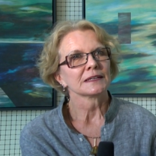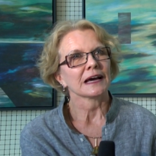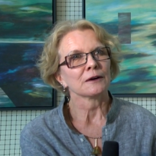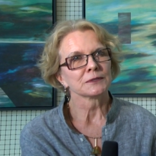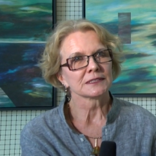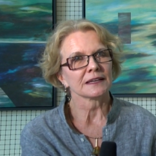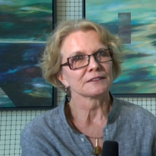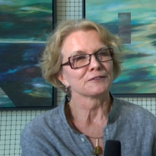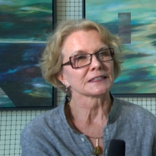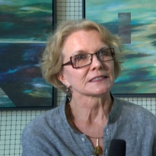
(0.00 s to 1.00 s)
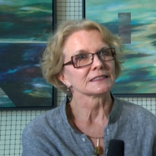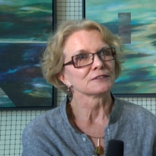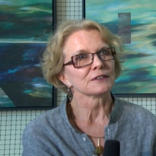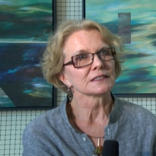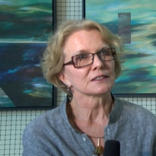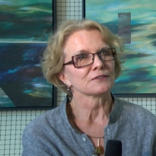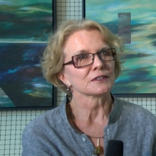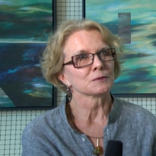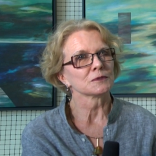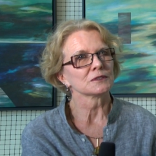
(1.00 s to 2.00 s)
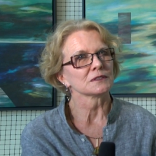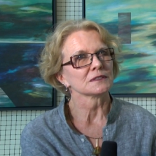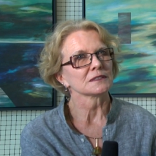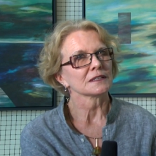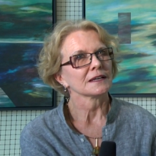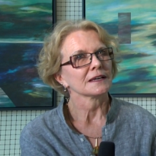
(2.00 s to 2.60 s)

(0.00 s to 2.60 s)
how is that affecting the rest of our world